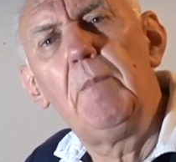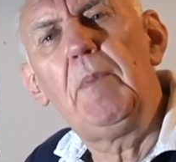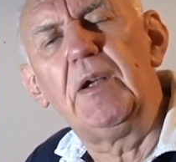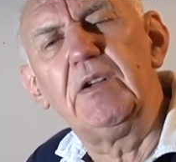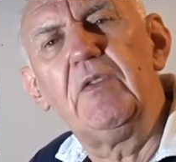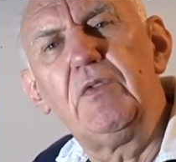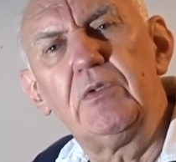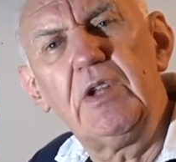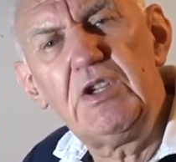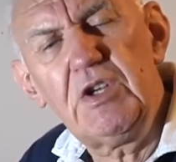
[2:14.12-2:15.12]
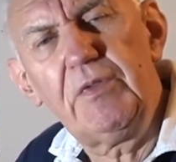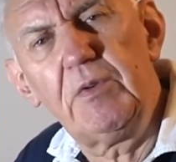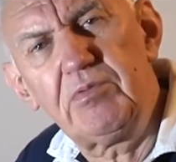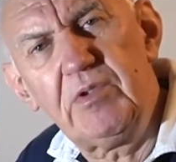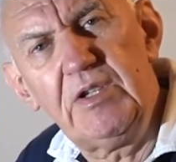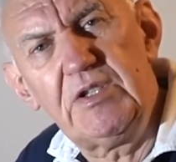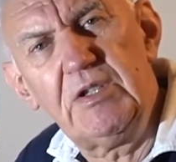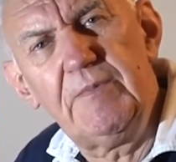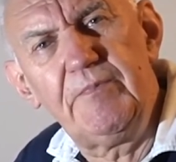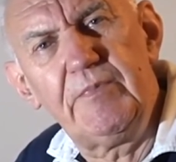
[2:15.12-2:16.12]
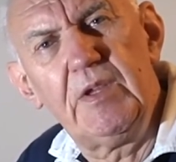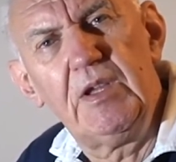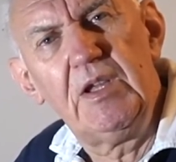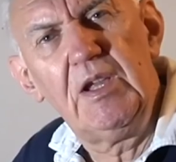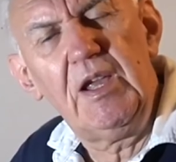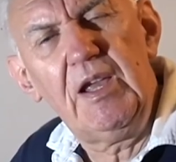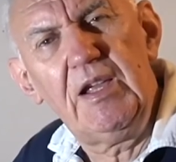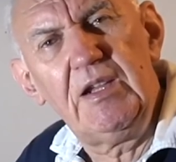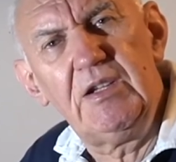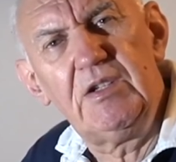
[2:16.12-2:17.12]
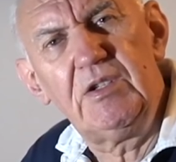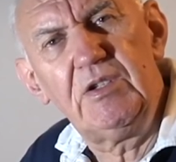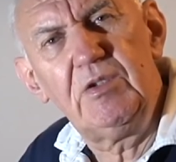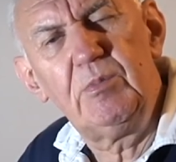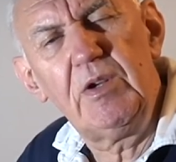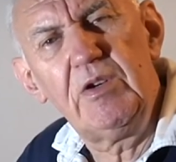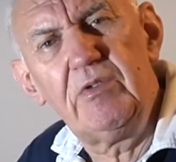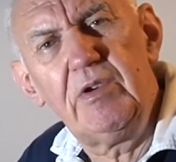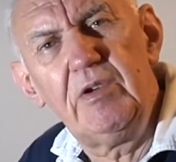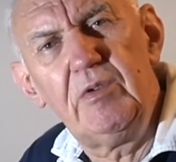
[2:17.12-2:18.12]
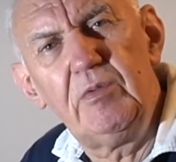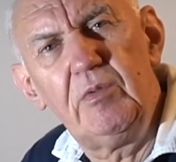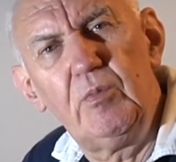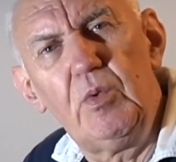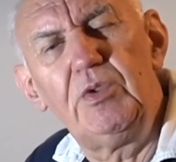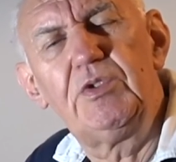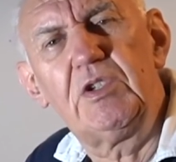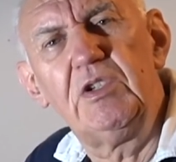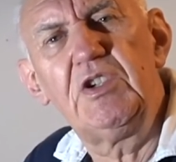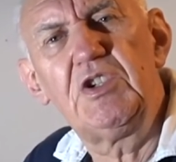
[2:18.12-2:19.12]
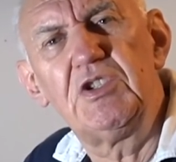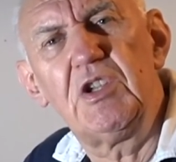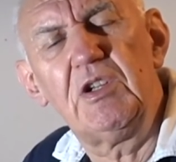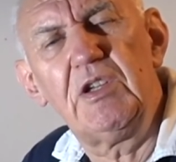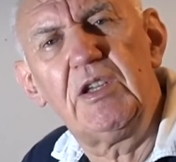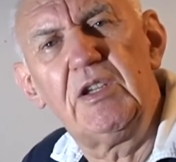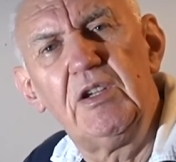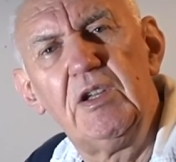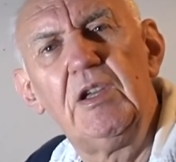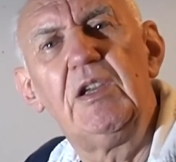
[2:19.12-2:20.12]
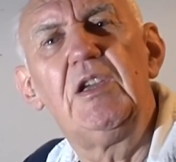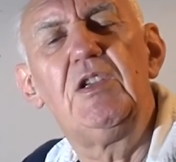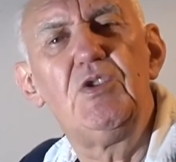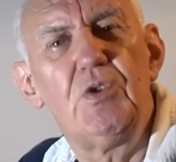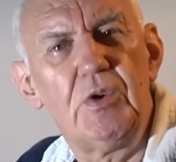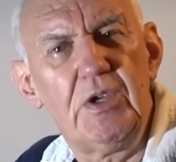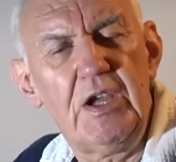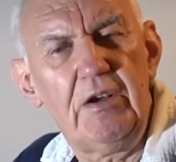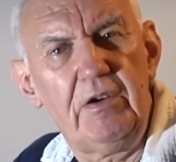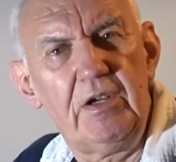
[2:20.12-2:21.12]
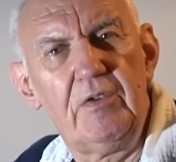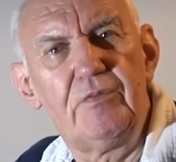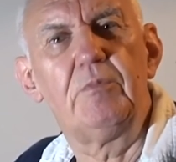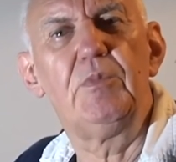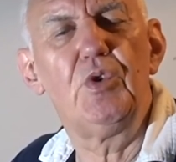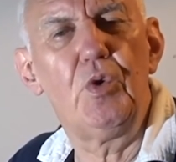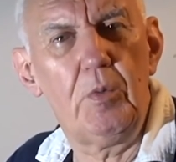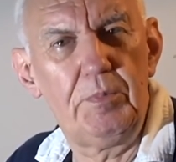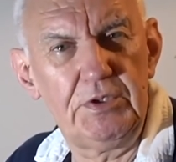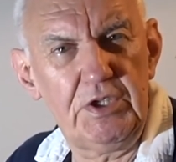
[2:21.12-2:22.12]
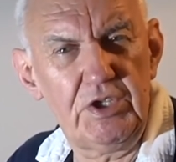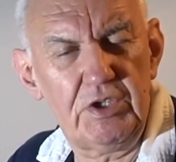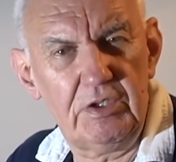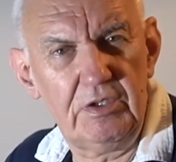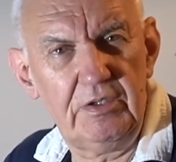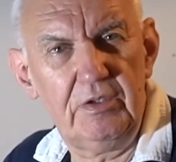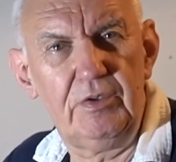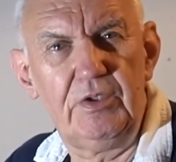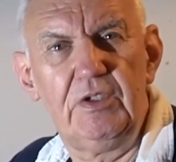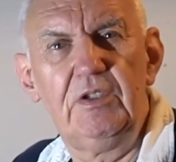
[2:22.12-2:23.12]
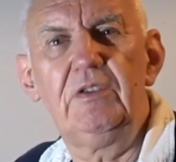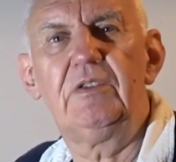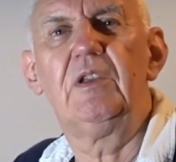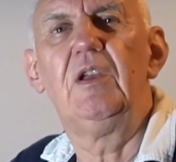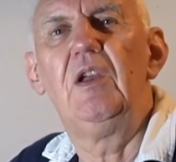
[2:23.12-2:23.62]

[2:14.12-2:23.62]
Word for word: But if you're an HF operator and you're wondering what conditions are like in your area from your position on the earth,